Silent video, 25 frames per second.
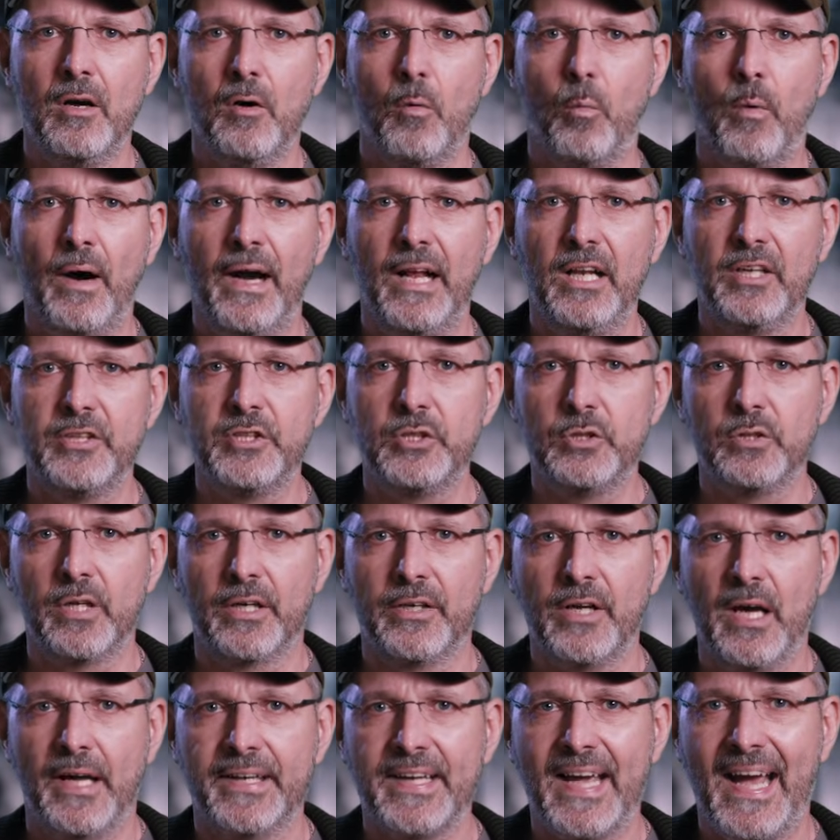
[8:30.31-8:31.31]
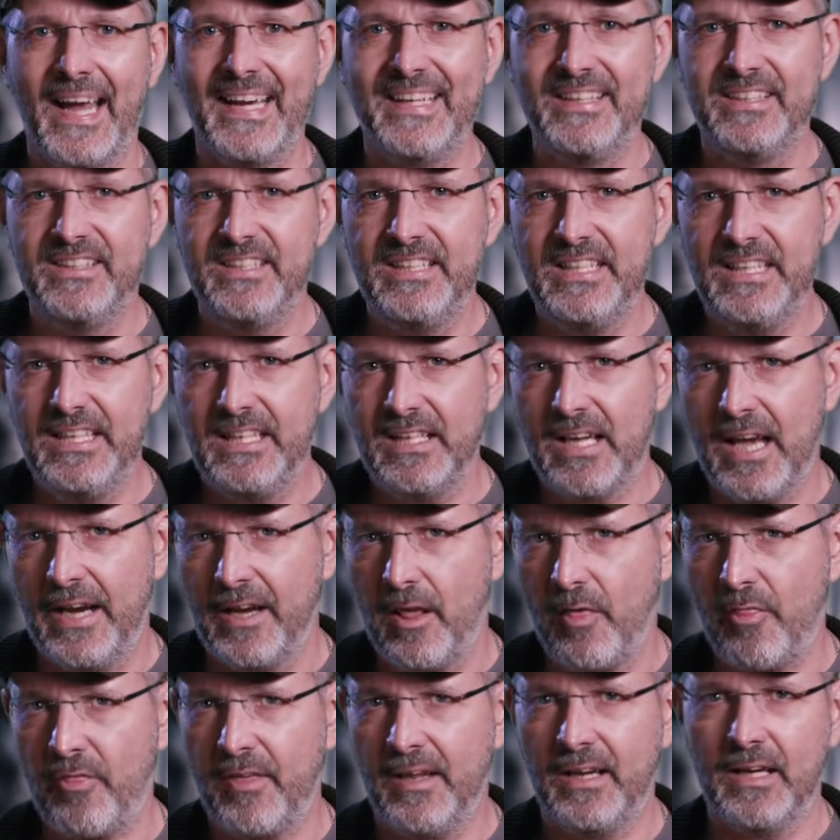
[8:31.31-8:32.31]
while you are not IDing
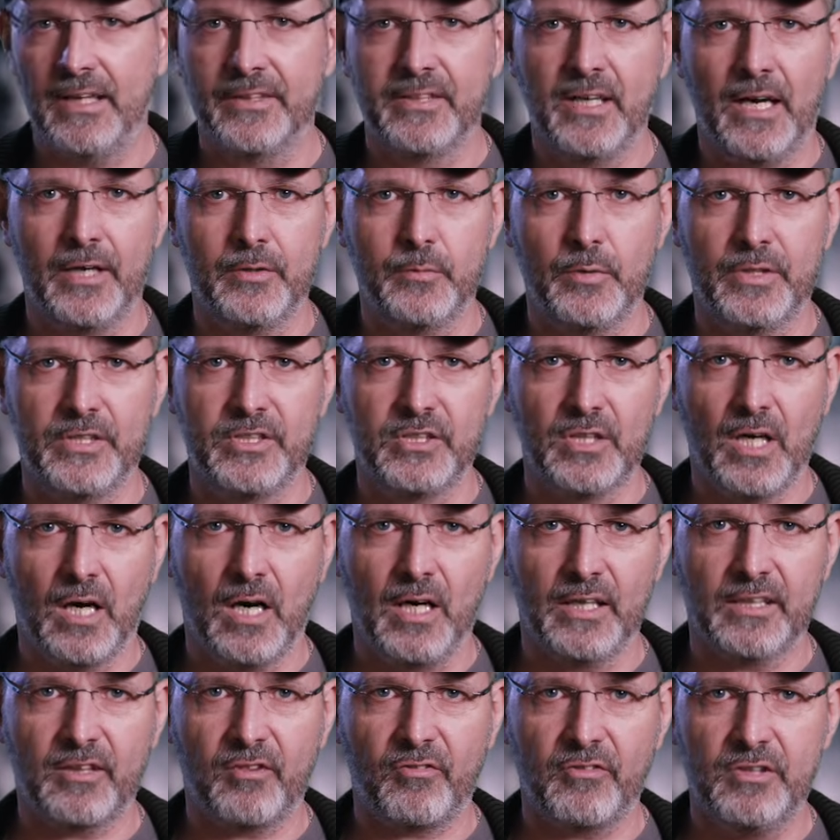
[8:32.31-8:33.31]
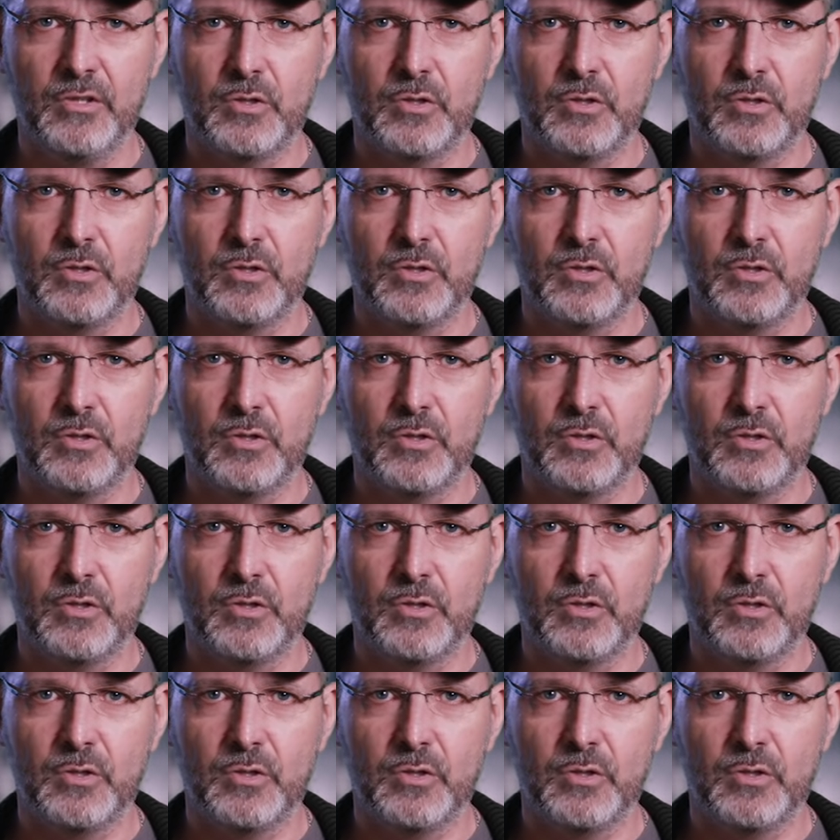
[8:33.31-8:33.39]
anything at 100 yards,